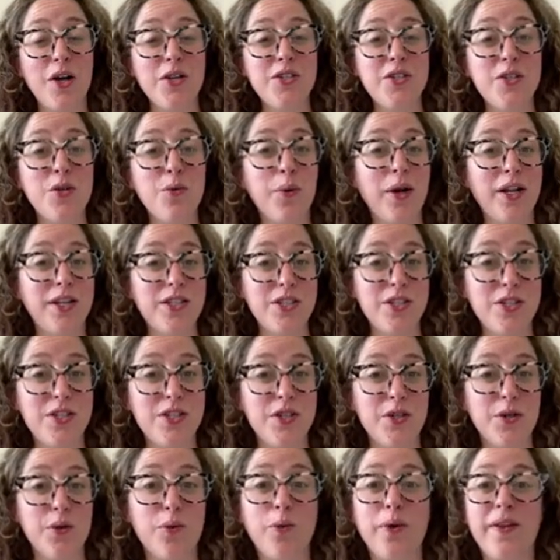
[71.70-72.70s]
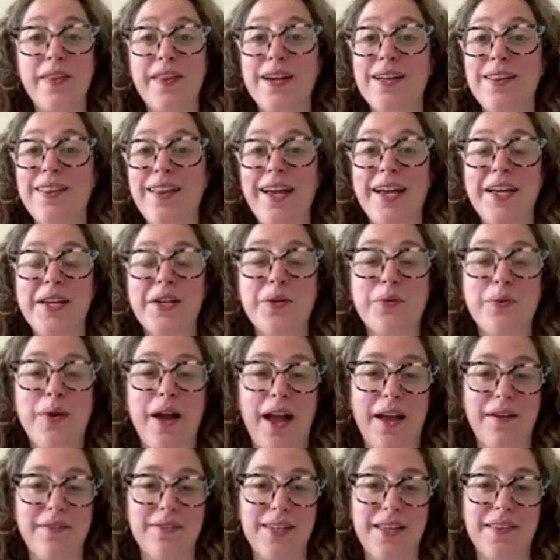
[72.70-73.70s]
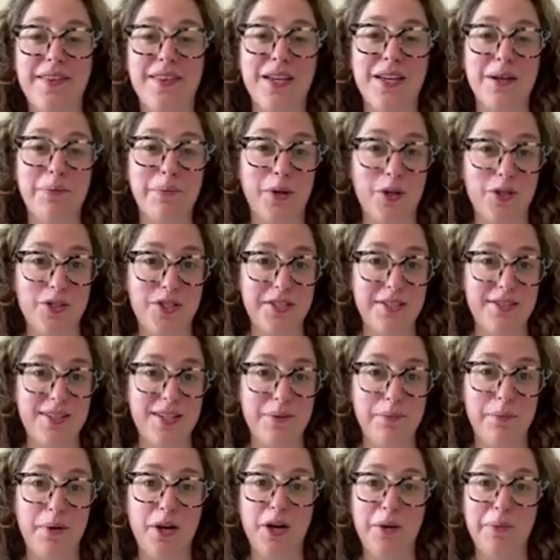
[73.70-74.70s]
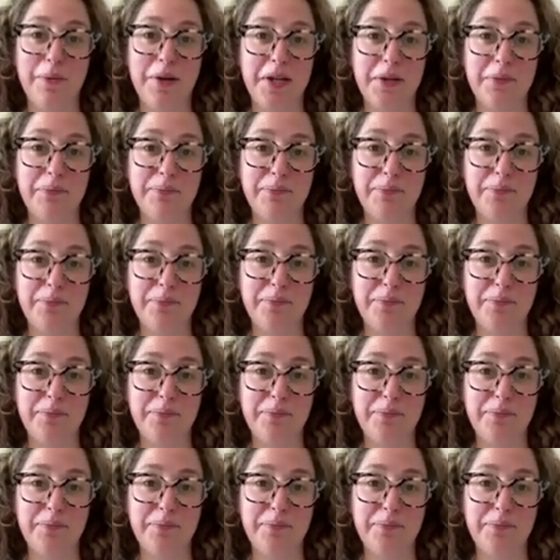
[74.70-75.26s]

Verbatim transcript: on to what to do when the client arrives at the emergency department.